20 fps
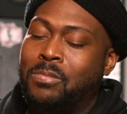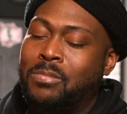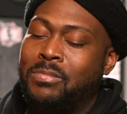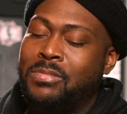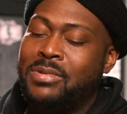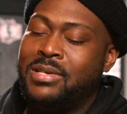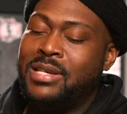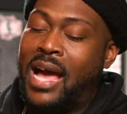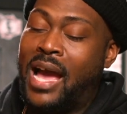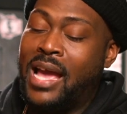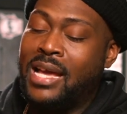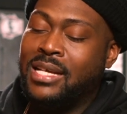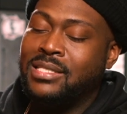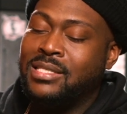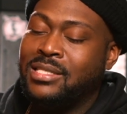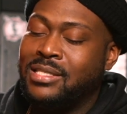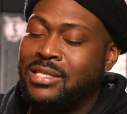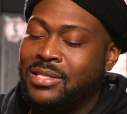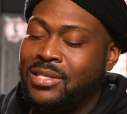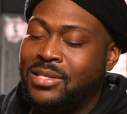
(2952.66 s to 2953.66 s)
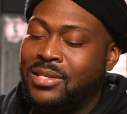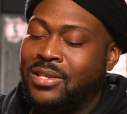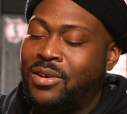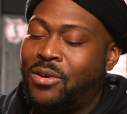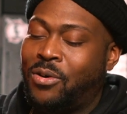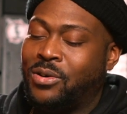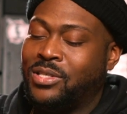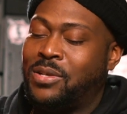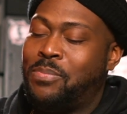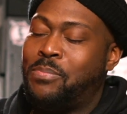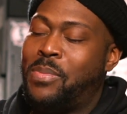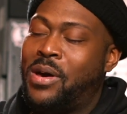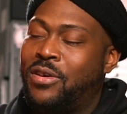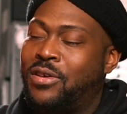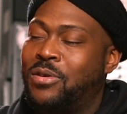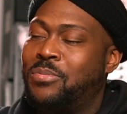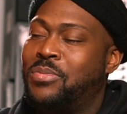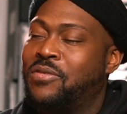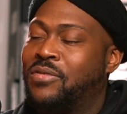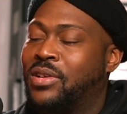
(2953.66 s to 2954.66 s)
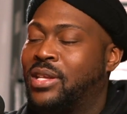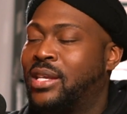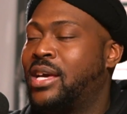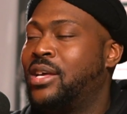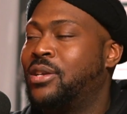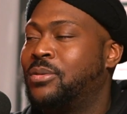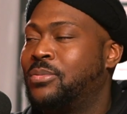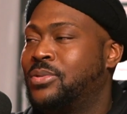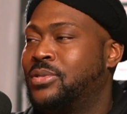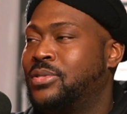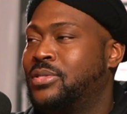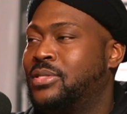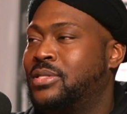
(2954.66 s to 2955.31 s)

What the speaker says: nice or is it better to be relatable?